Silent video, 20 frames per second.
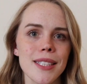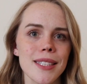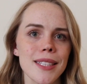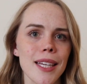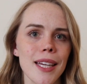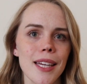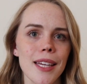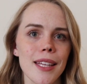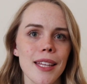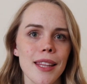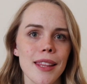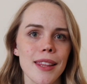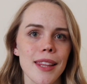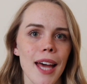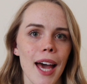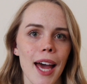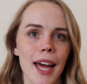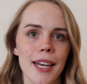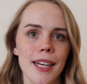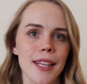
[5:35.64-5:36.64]
think
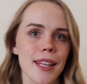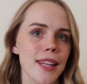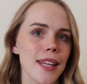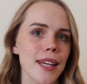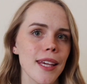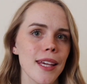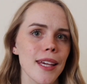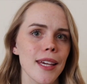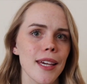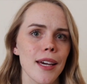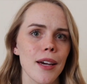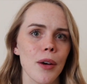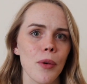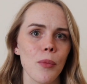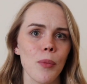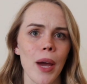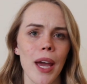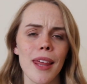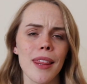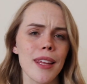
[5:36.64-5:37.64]
that the
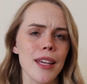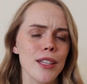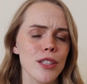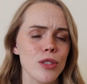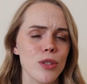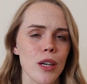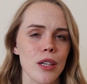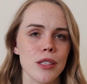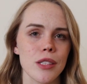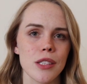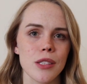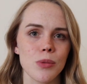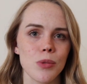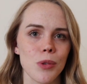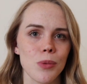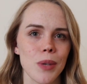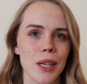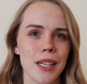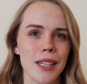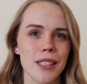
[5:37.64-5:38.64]
way the instructions were
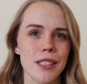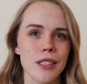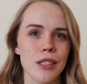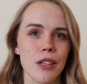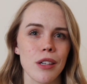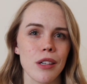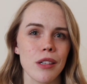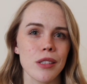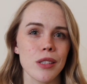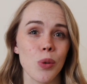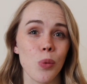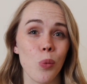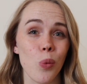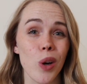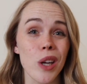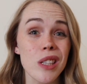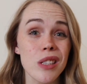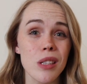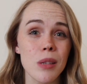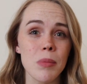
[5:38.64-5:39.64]
written turned
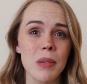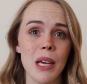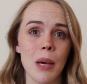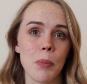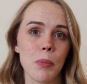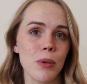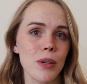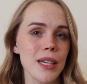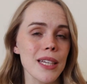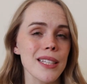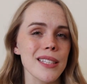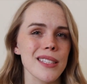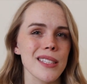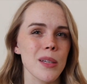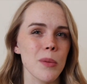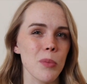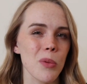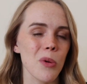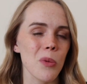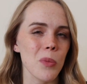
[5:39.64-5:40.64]
what should be a pretty
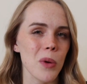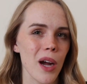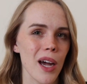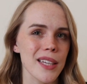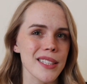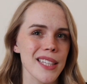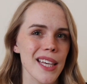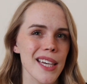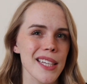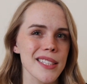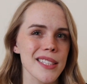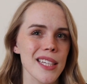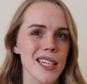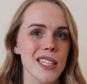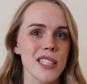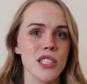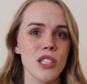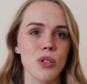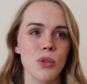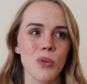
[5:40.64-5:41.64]
simple process
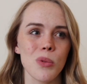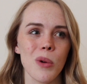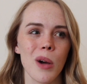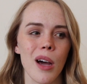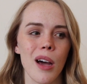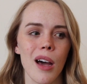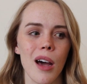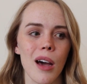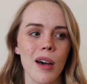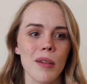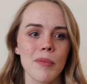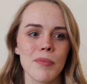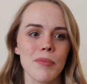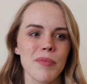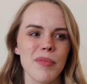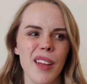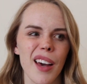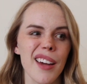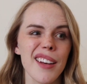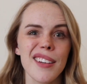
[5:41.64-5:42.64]
into
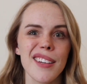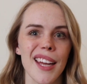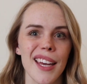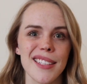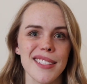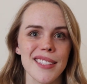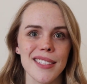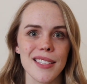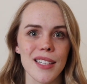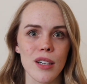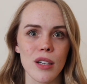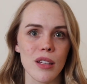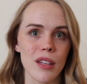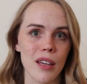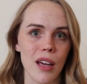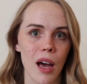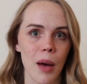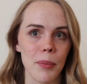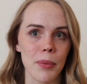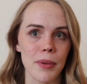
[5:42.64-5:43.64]
unnecessarily
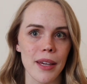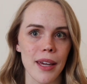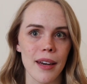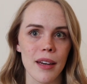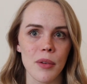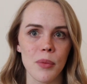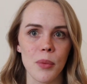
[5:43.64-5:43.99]
complicated